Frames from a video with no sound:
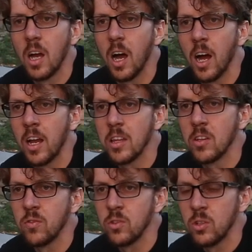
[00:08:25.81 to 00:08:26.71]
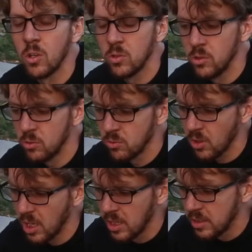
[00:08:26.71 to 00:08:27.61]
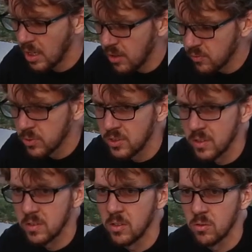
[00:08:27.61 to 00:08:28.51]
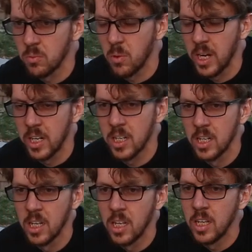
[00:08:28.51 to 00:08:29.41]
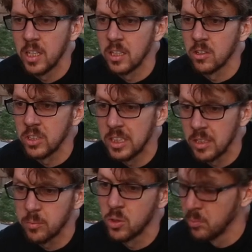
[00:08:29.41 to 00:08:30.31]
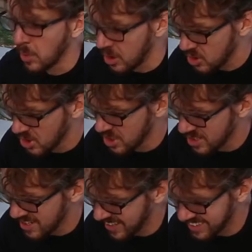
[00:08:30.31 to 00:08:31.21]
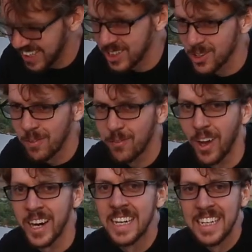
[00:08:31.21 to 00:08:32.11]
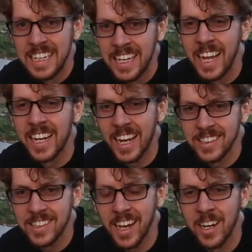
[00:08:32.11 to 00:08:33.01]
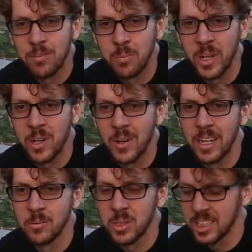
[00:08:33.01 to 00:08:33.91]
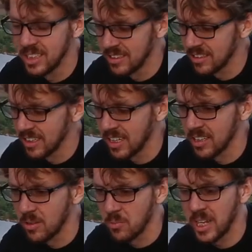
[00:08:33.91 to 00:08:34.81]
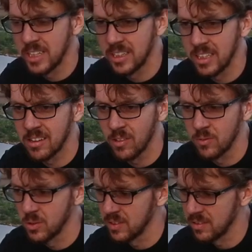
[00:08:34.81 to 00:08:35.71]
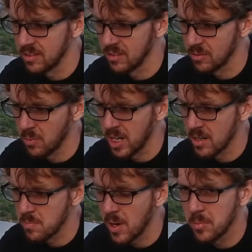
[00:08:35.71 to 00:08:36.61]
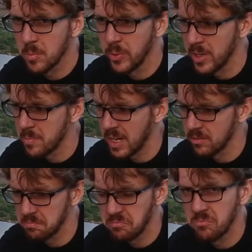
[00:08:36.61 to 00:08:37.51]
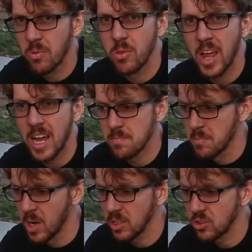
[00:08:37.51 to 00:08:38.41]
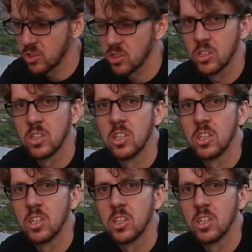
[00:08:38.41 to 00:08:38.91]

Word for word: Uh, if you don't use enough resistance wire, it'll heat up too much and catch on fire. And I had to kind of play around with it until I got the right length of resistance wire, probably about that much,